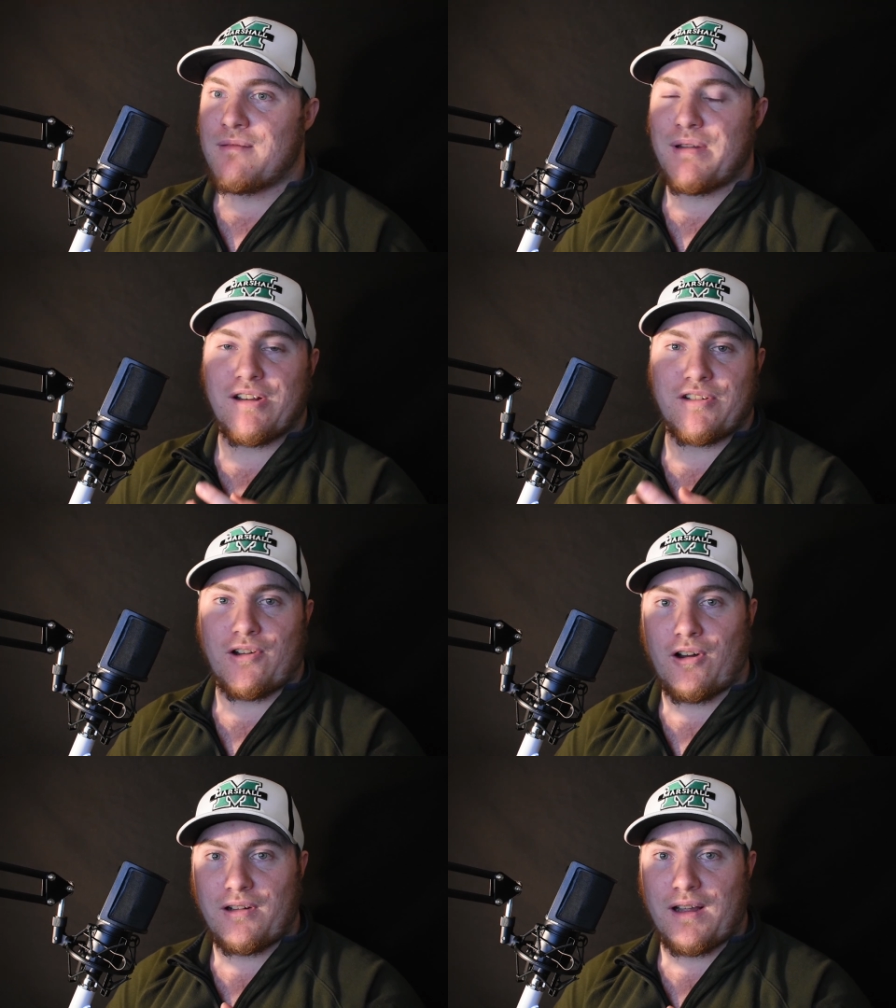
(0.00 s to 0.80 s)
because
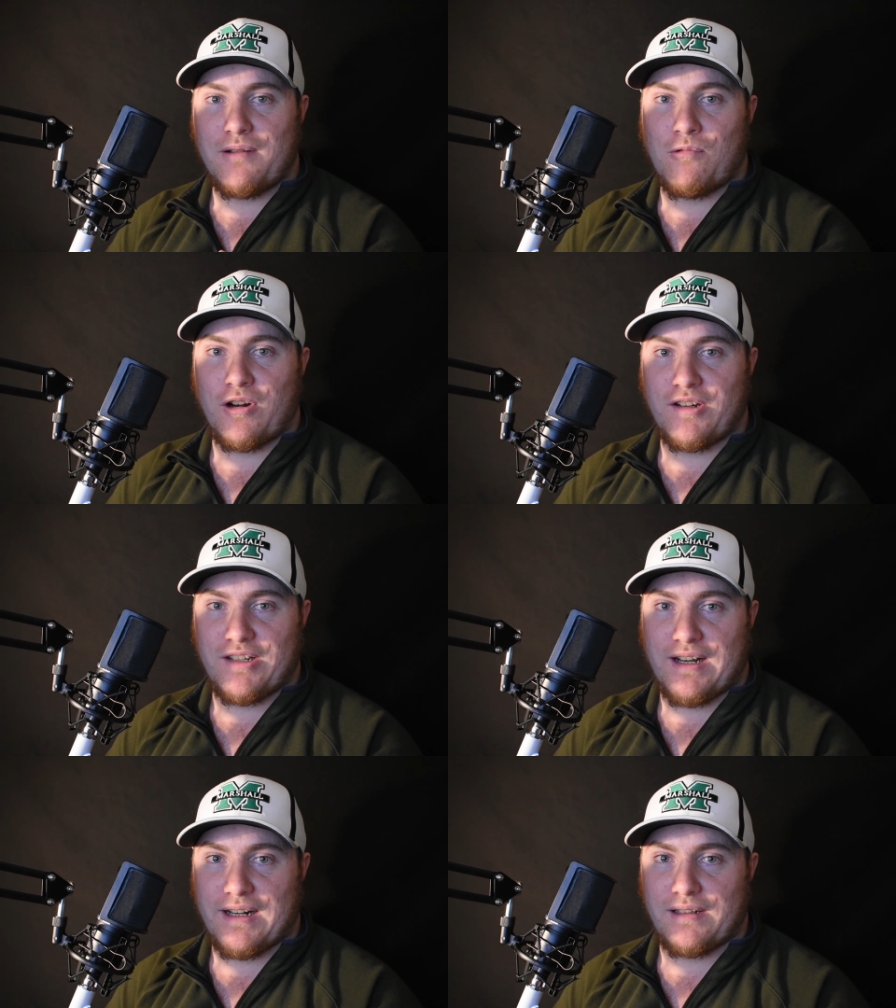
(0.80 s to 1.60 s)
all I wanted
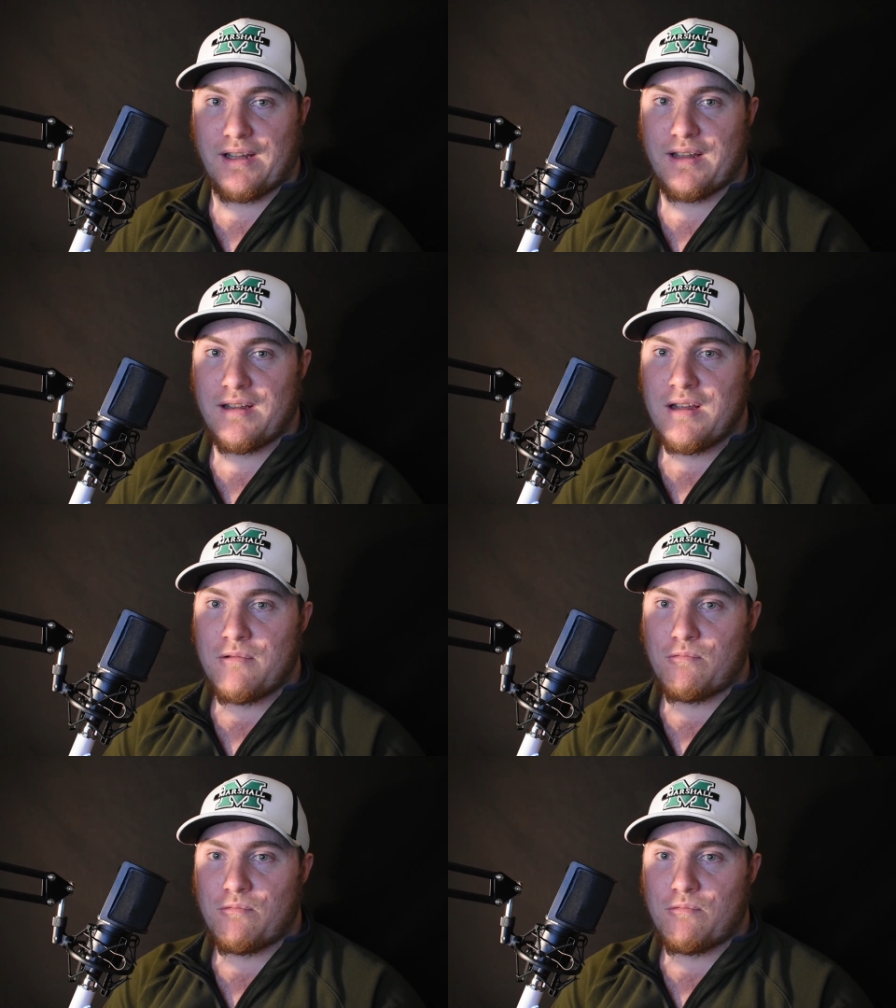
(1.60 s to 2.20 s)
to highlight